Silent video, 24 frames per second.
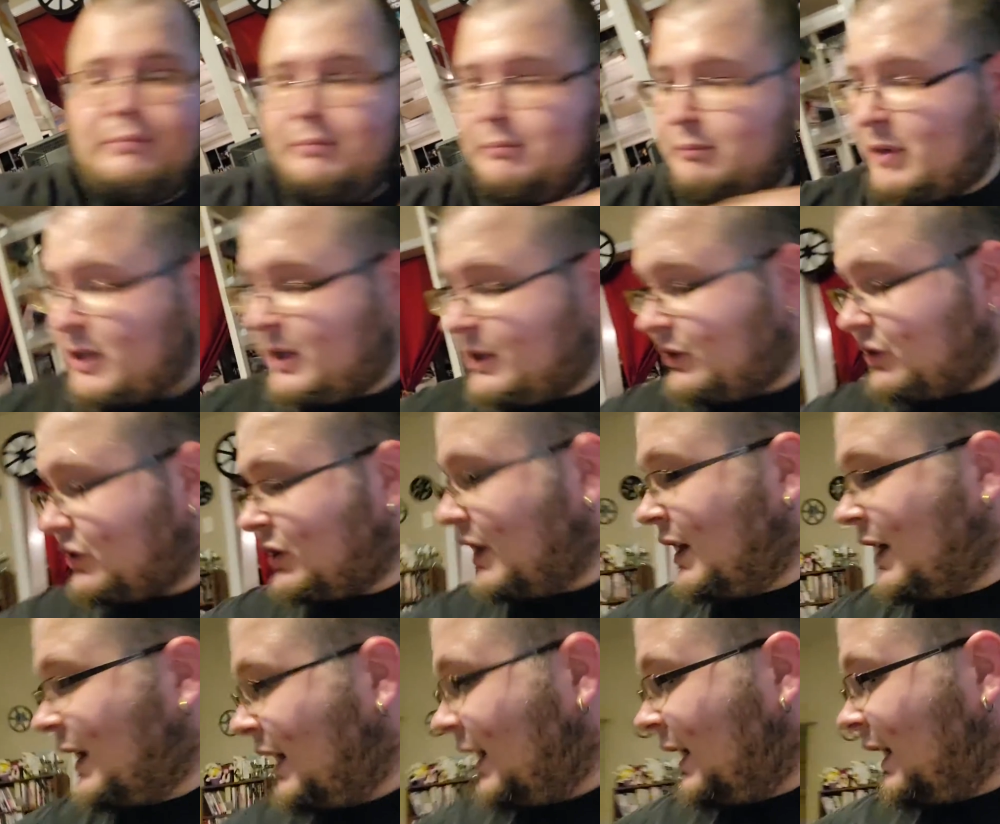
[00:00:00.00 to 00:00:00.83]
bunch.
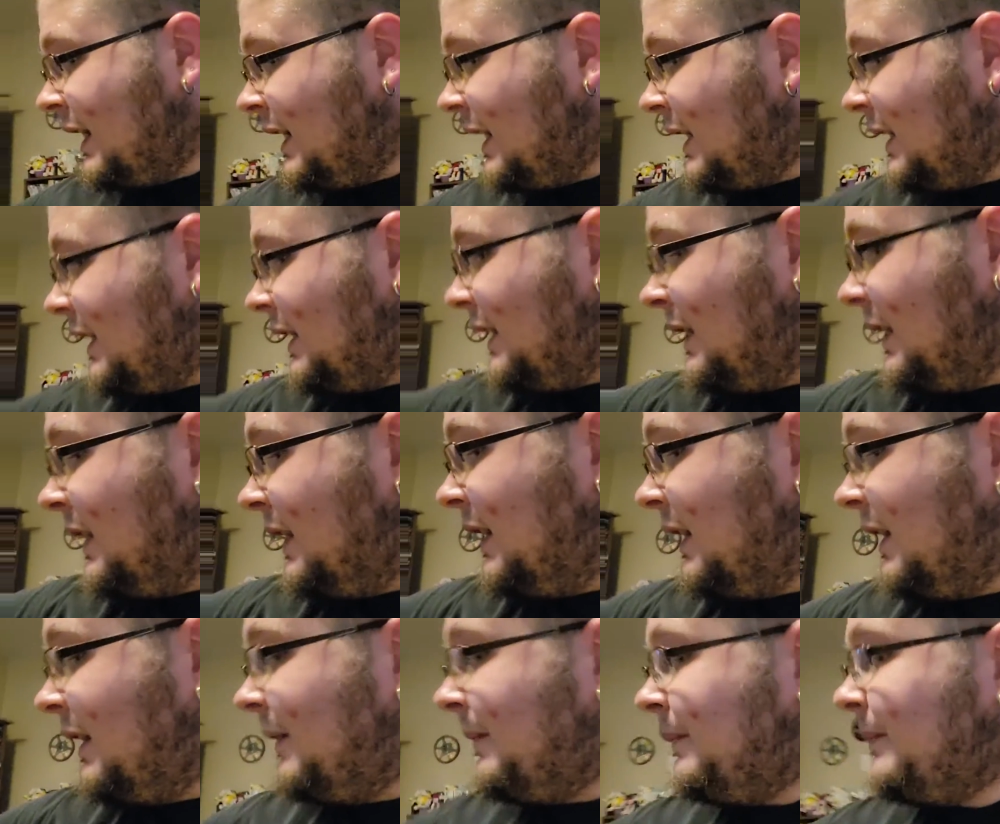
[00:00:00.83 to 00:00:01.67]

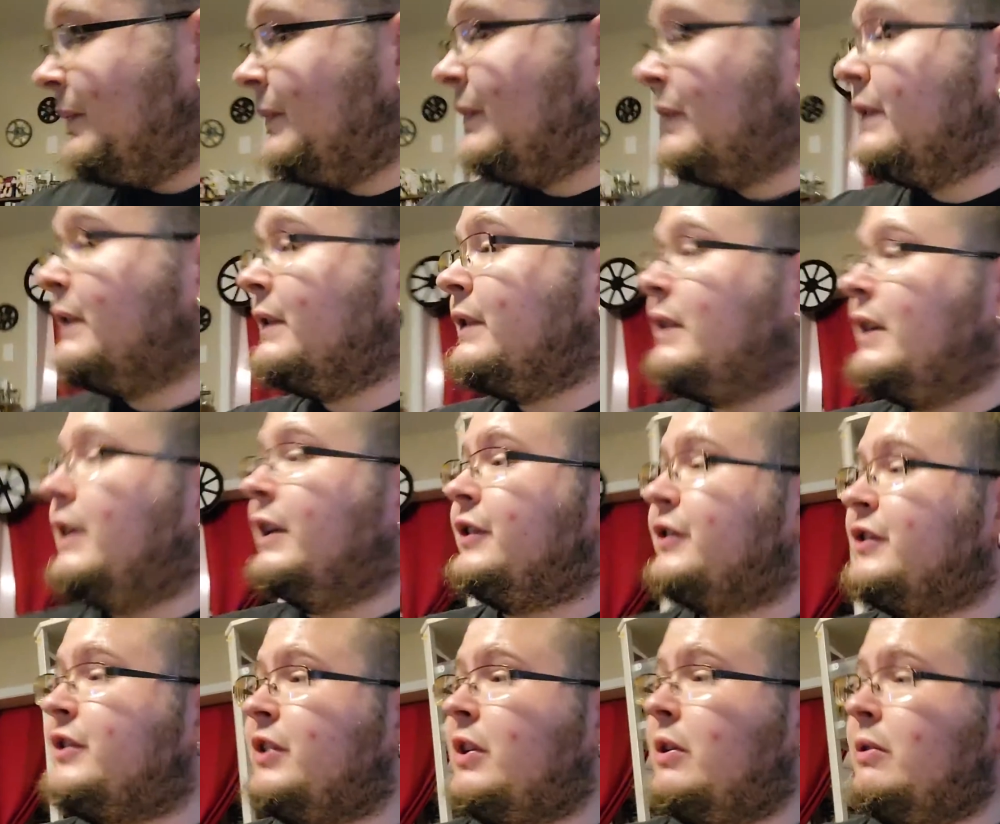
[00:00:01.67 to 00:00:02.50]
A
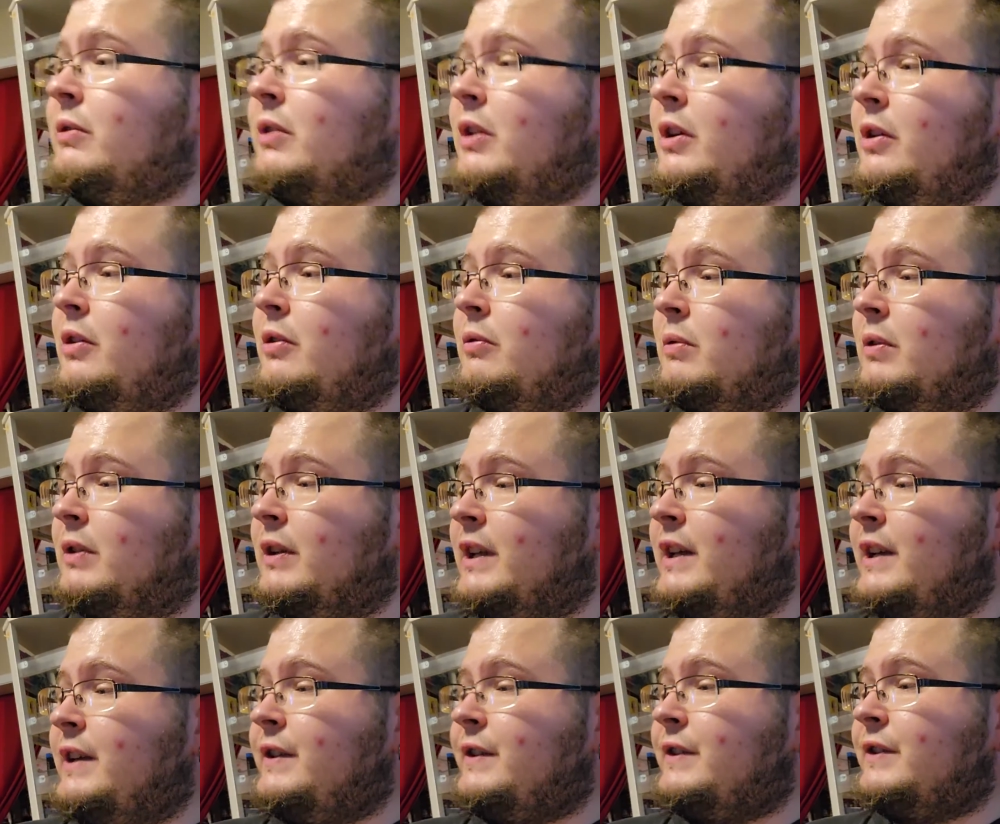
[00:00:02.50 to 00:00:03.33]
solo
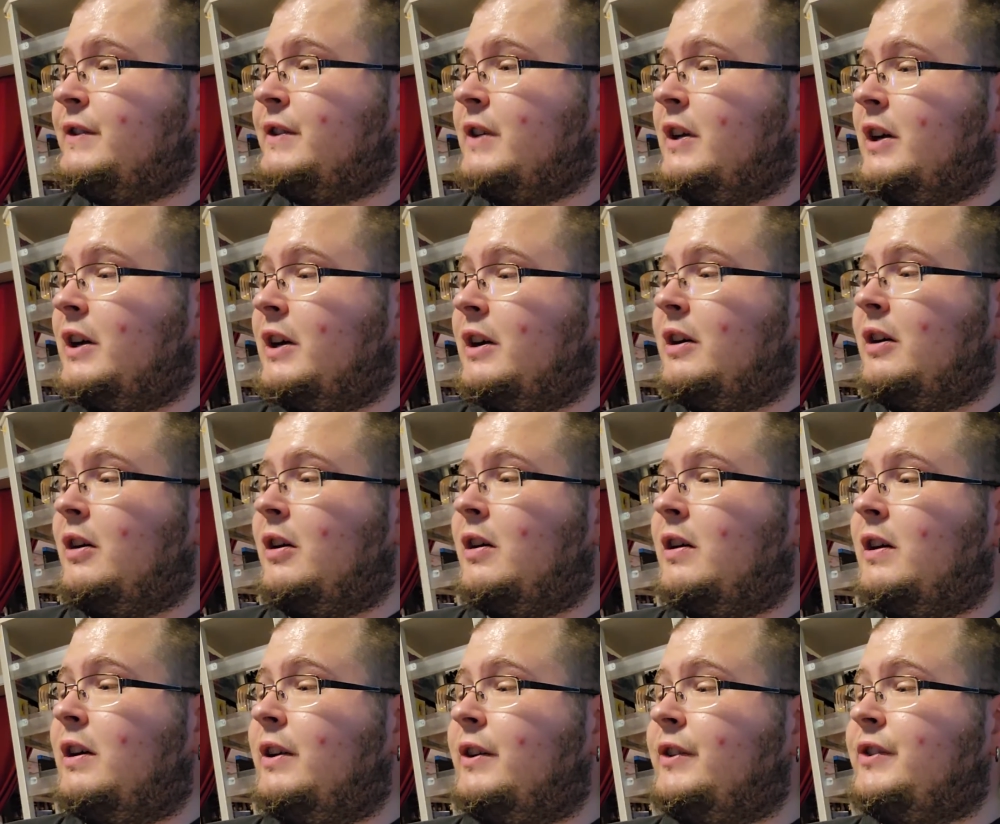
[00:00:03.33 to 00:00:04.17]
release,
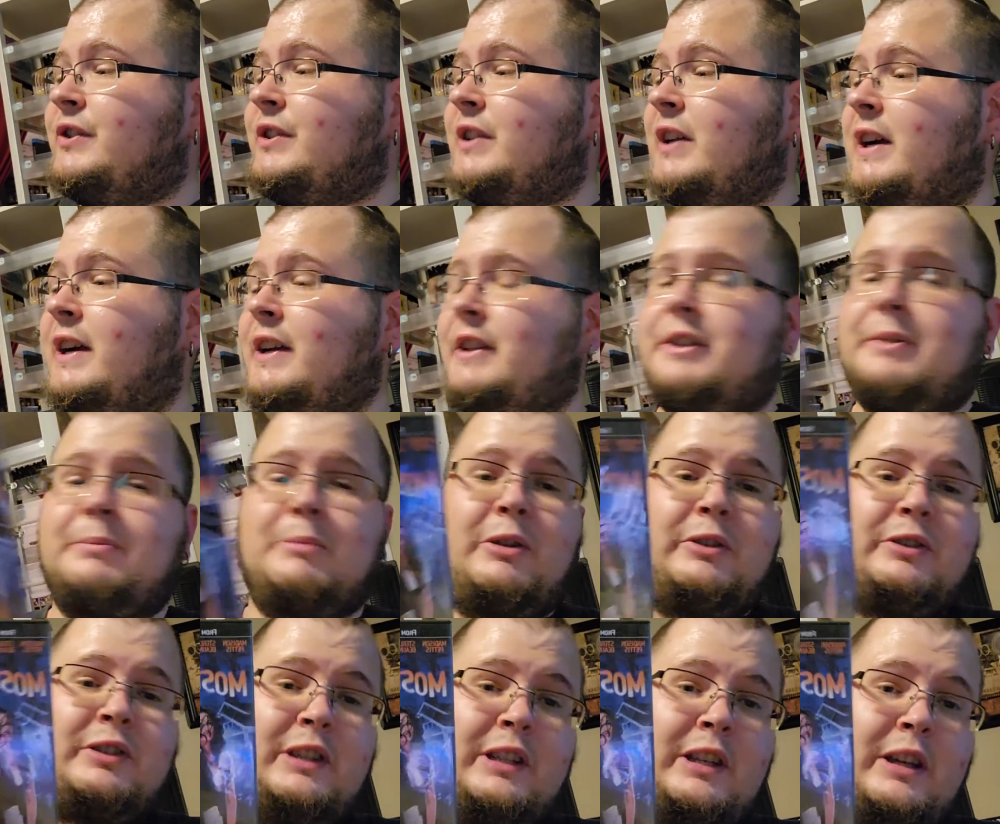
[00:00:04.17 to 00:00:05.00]
R.L. Stine's
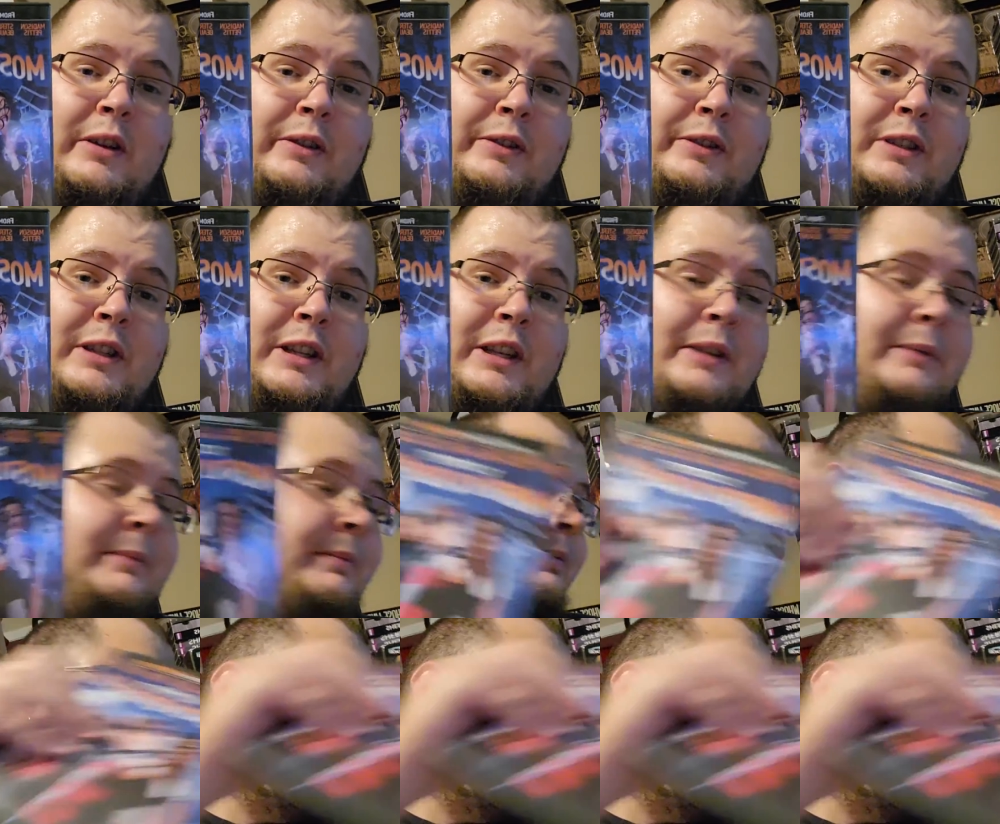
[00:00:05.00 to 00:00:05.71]
Mostly Ghostly.